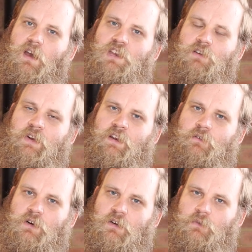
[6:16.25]
and you're ready to
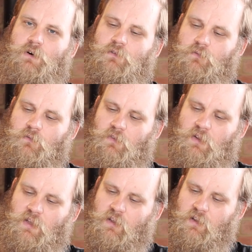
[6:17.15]
rock and roll.
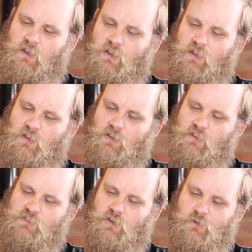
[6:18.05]

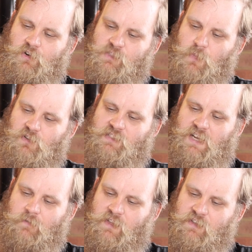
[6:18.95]
It's got a crossbolt
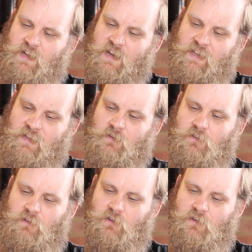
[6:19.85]
safety down here,